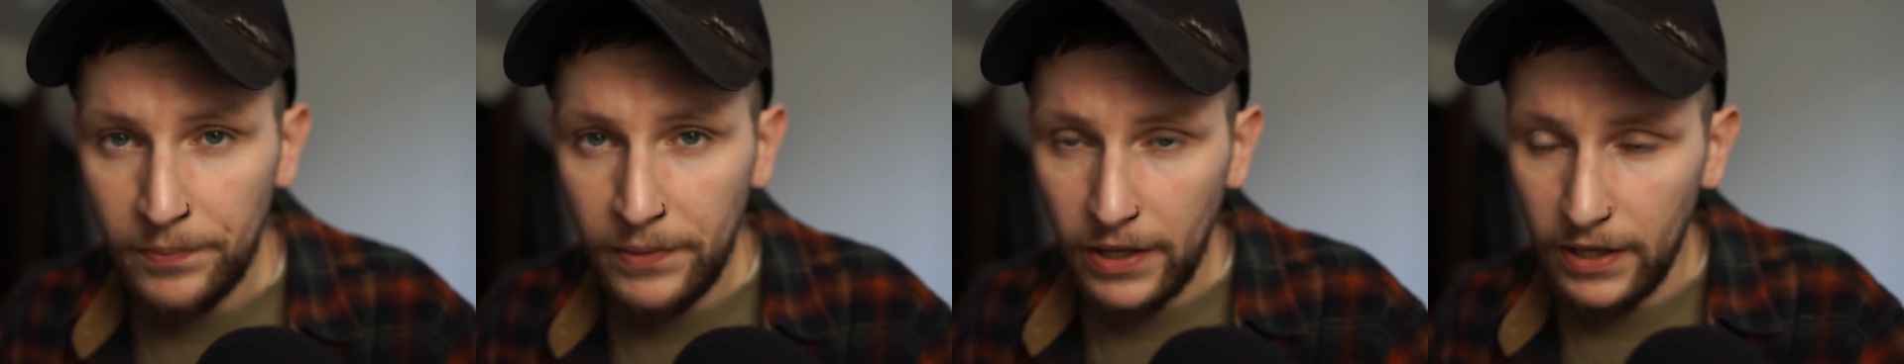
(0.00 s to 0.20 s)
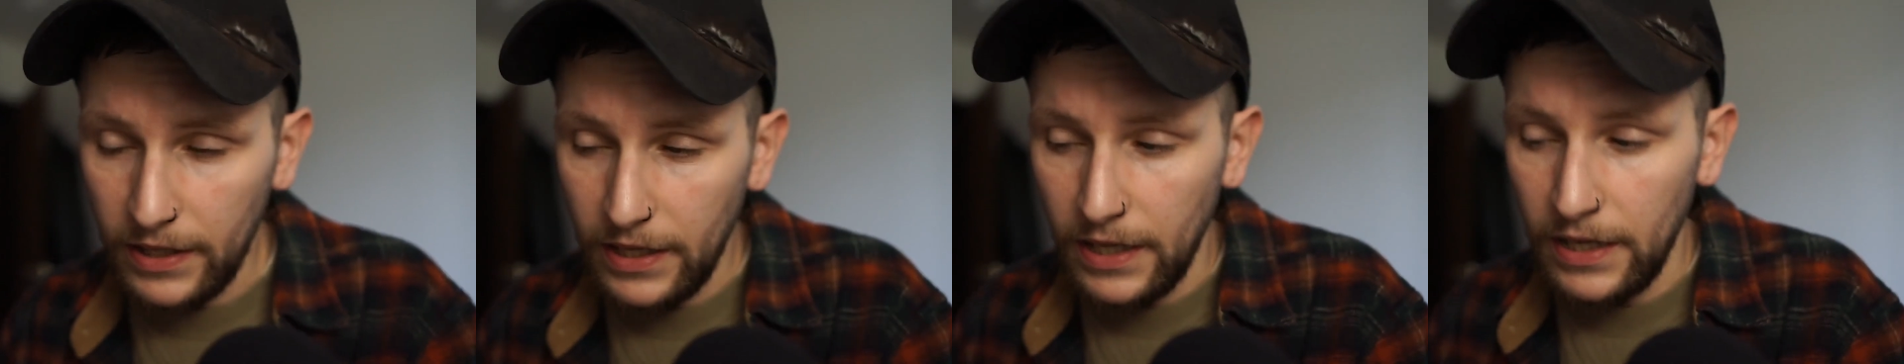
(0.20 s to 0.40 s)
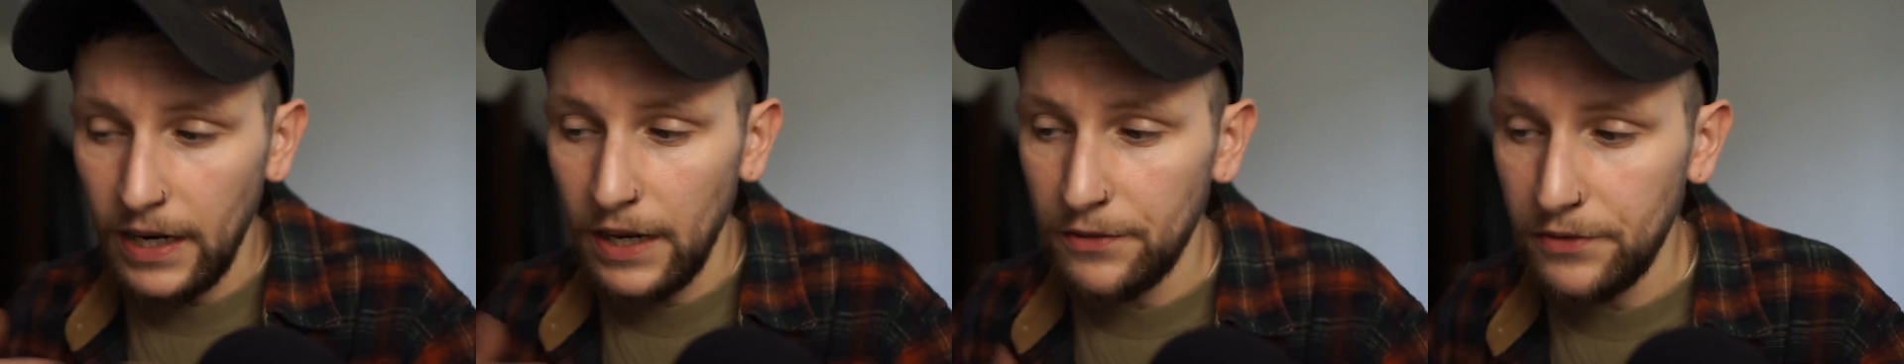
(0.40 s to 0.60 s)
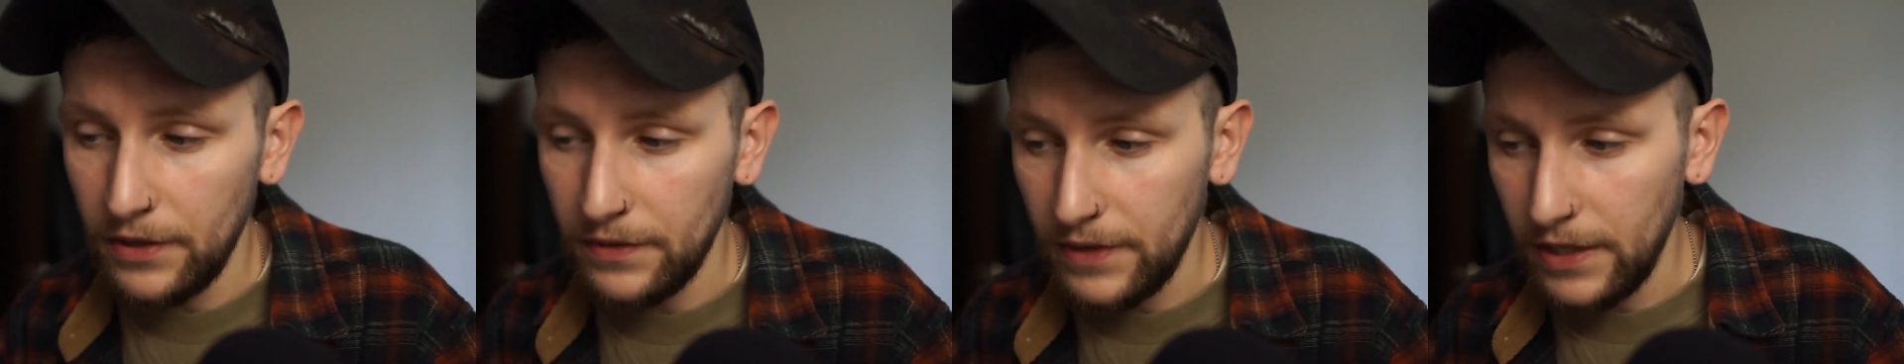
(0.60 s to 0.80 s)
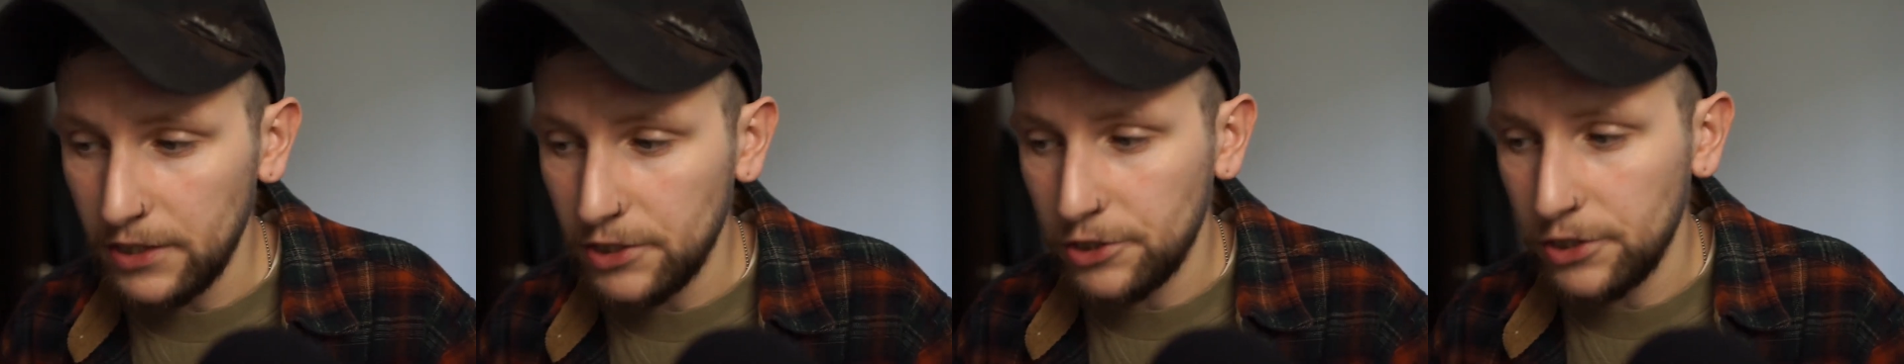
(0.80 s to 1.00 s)
Again, I think
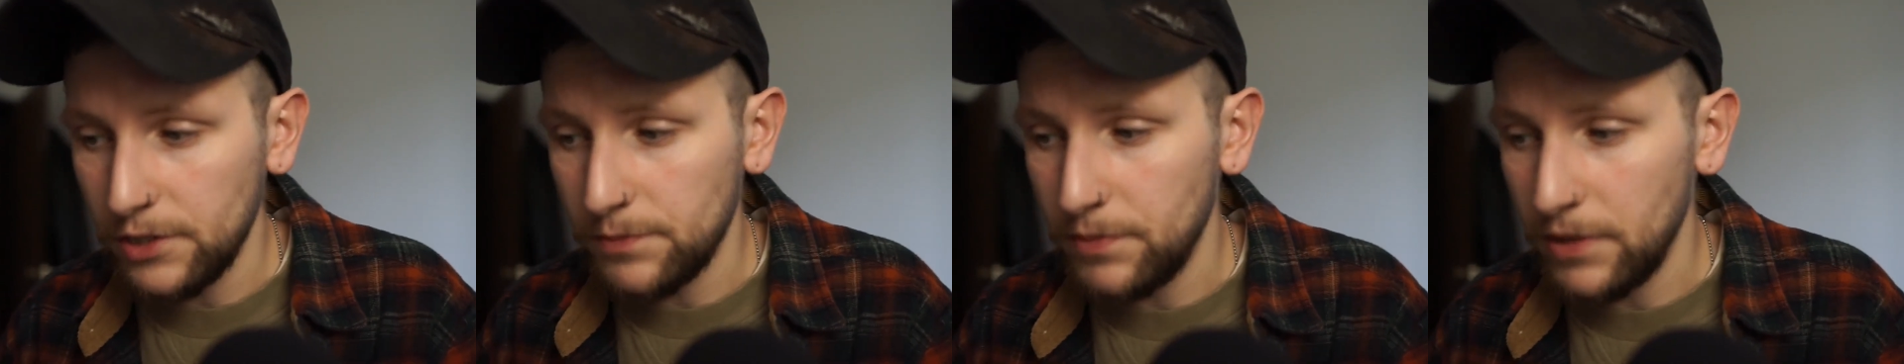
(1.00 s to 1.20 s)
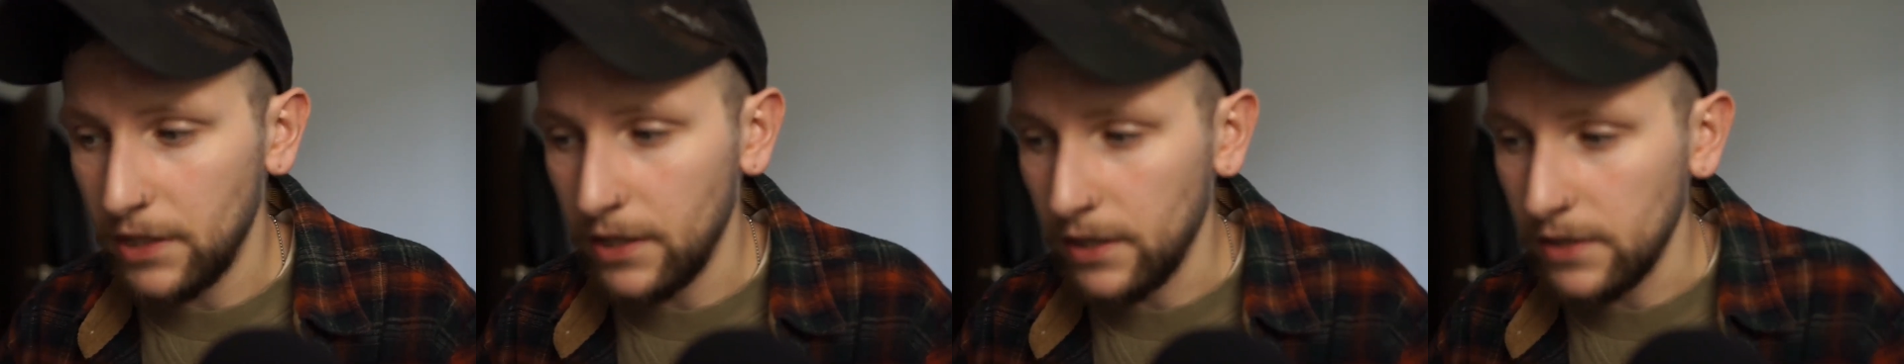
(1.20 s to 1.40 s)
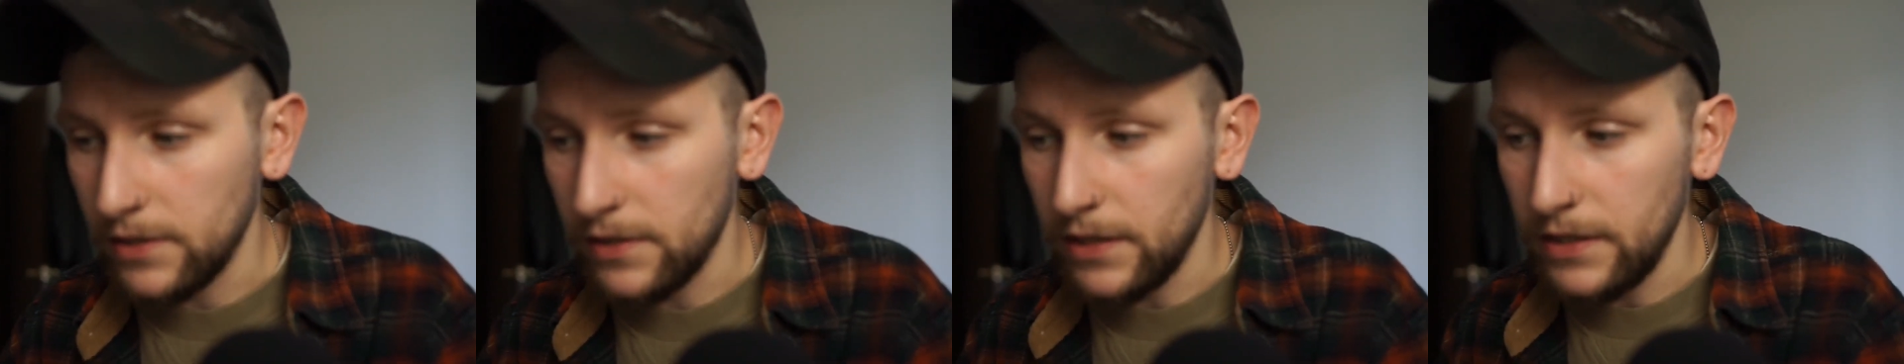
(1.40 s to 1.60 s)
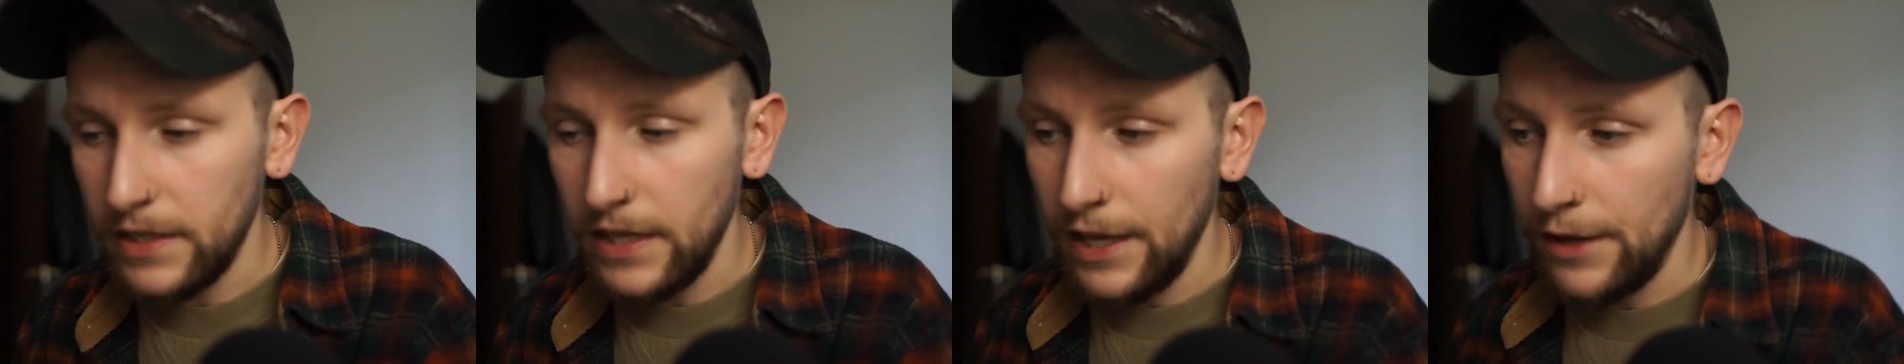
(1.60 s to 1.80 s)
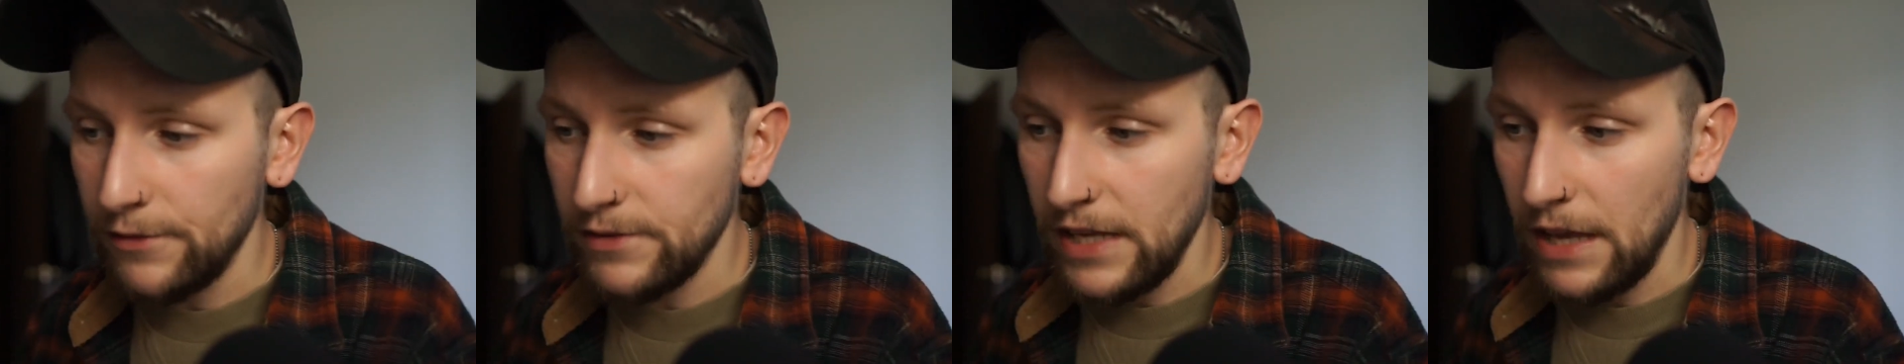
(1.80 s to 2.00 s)
that's just because the devs